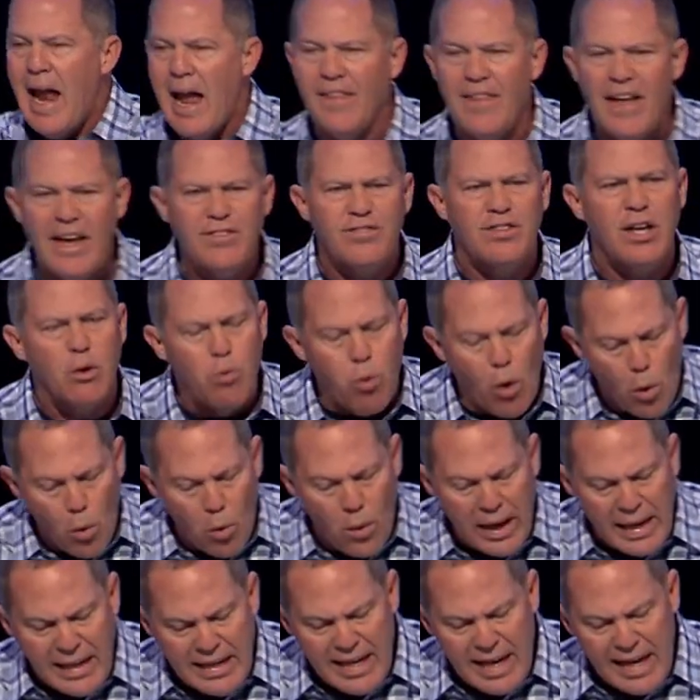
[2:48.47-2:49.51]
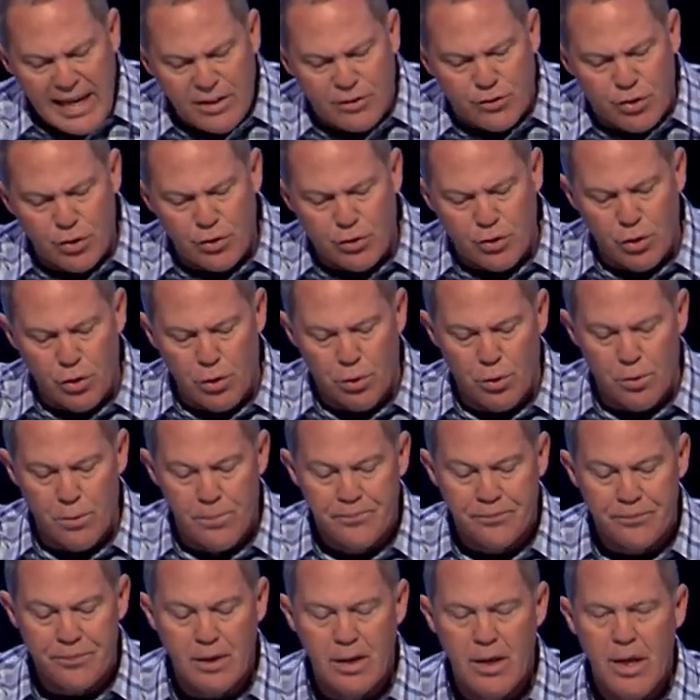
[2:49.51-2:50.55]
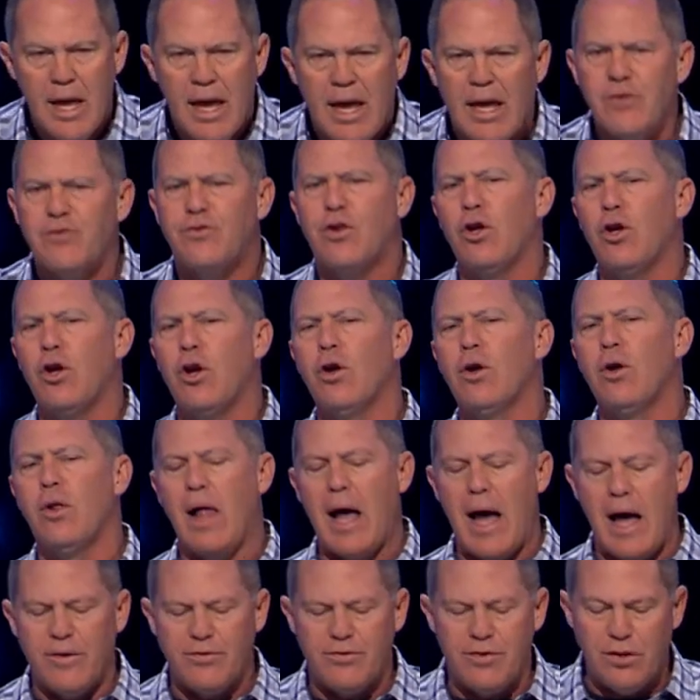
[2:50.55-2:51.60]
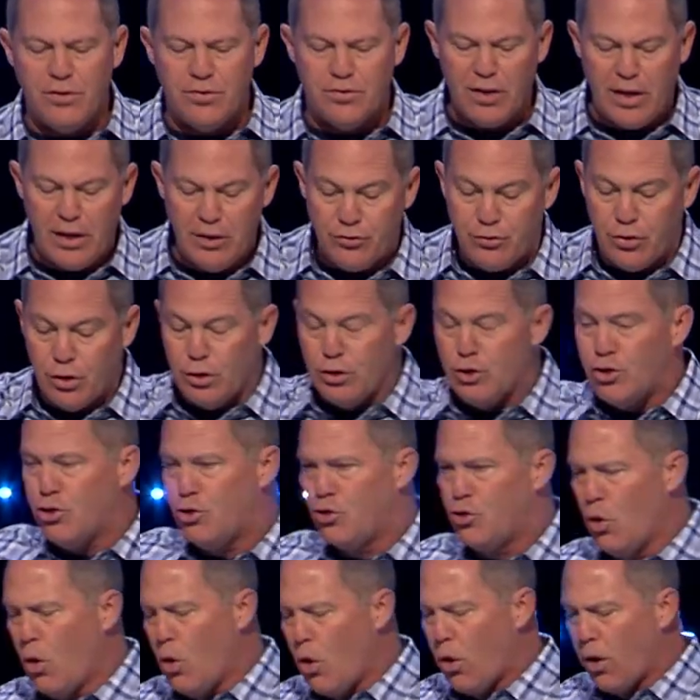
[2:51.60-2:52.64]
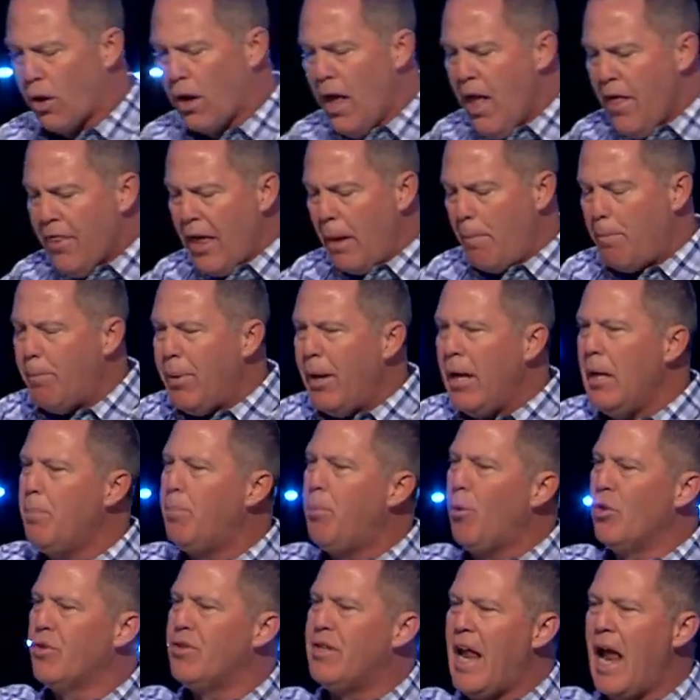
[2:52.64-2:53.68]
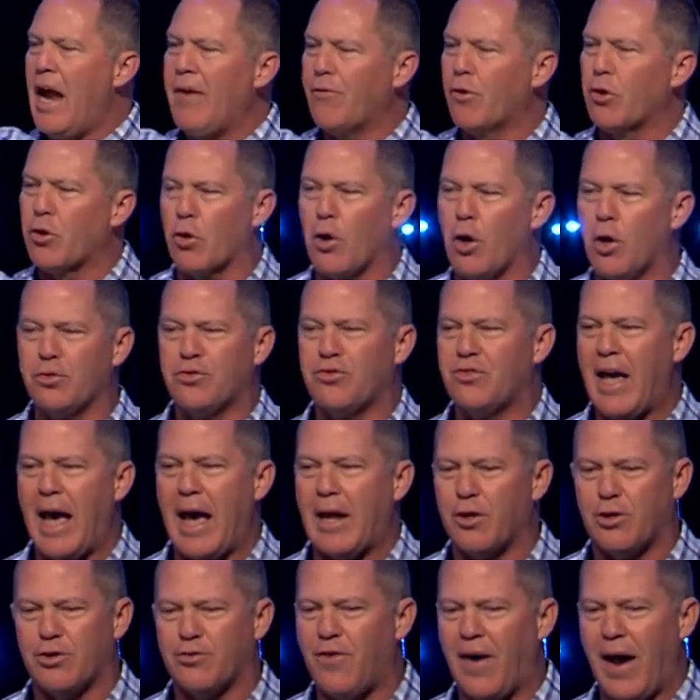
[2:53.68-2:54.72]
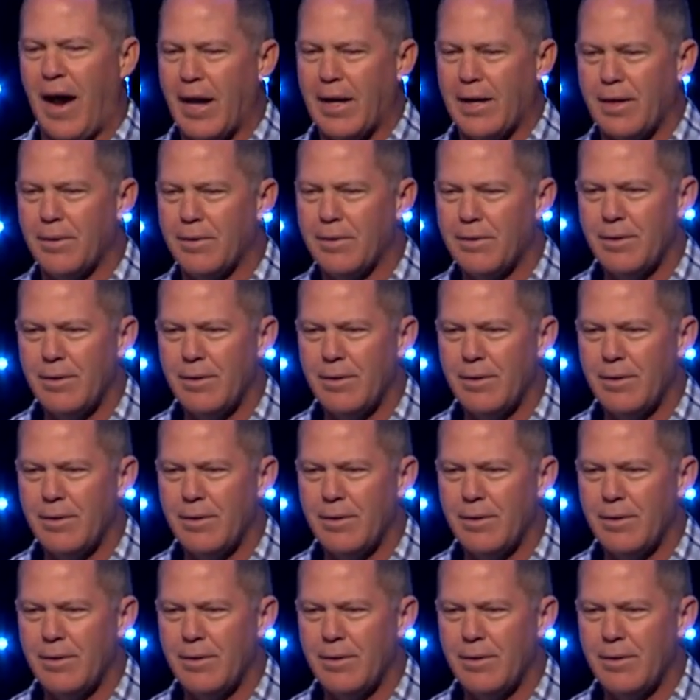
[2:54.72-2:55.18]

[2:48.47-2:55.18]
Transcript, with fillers: And they said, what we need to do is to utilize these things to ensure that people never grow satisfied.